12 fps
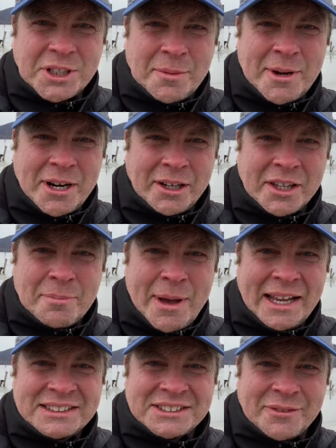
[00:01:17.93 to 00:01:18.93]
I'm here on the
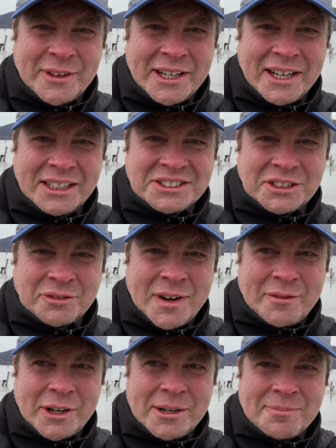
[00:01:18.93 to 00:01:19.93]
banks of the Hudson
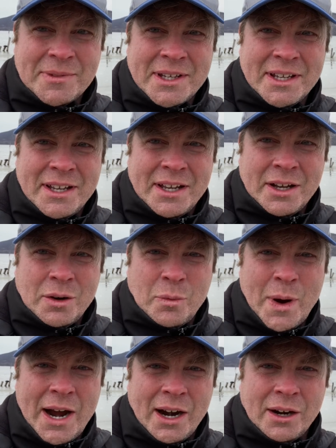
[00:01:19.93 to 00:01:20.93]
River,
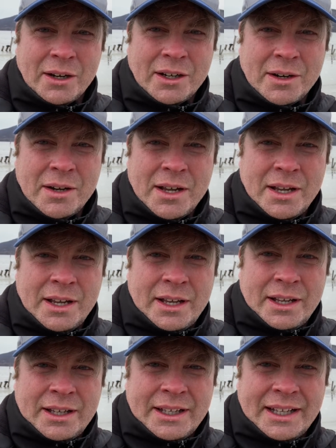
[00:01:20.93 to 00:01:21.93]
where
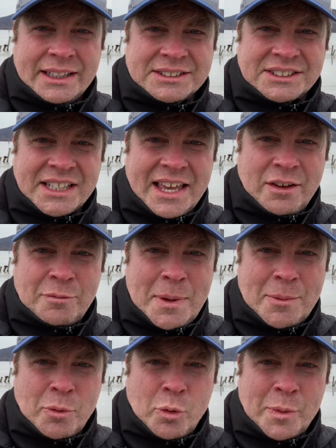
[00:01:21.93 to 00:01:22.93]
enslaved
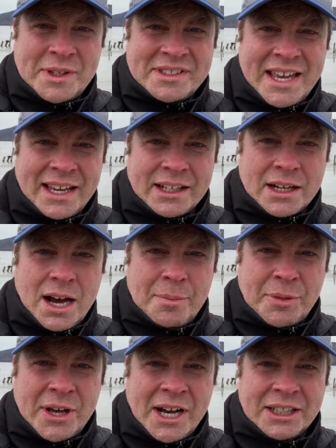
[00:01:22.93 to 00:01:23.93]
people will be taken
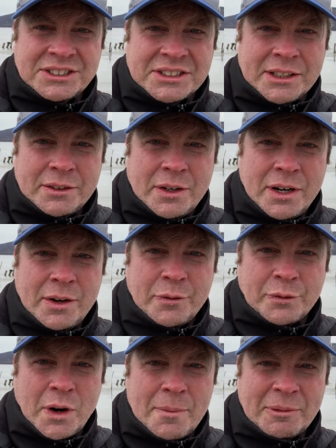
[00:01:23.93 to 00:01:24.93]
up the Hudson
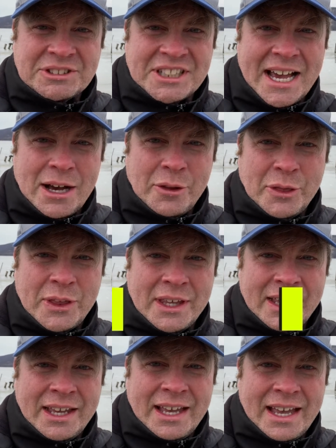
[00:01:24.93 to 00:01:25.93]
from the south
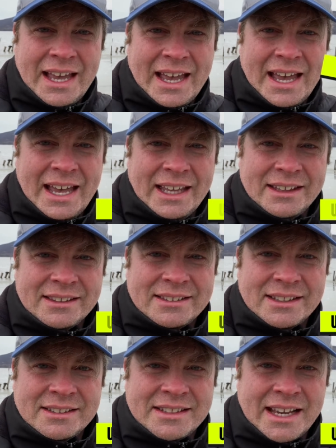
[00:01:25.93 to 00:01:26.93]
and
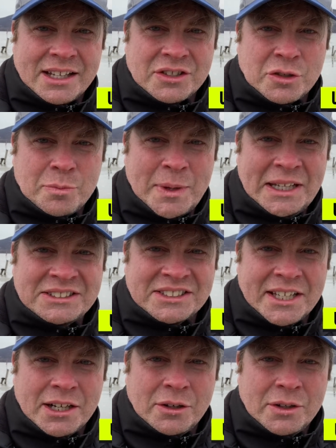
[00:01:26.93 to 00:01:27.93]
taken to
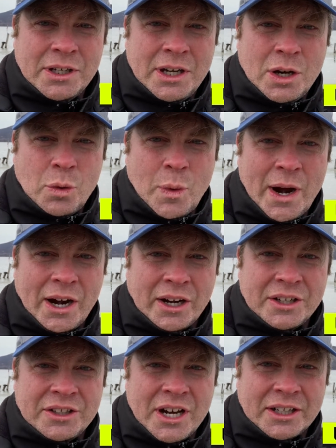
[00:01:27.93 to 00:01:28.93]
Peekskill, where
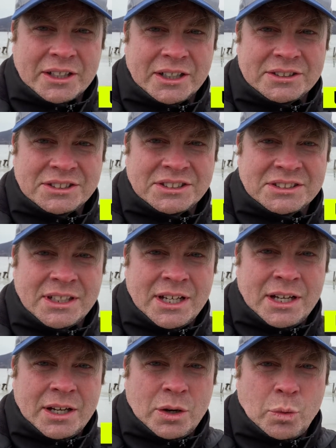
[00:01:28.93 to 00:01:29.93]
conductors
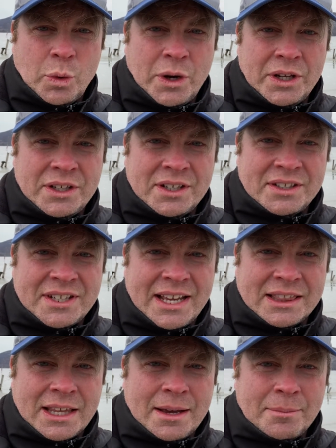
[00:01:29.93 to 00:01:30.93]
would
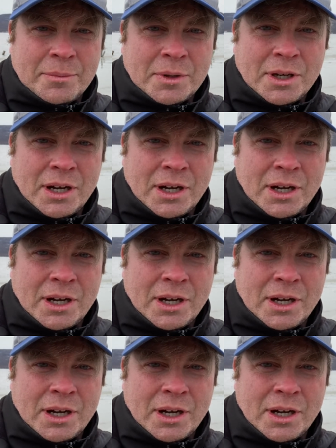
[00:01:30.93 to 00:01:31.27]
take them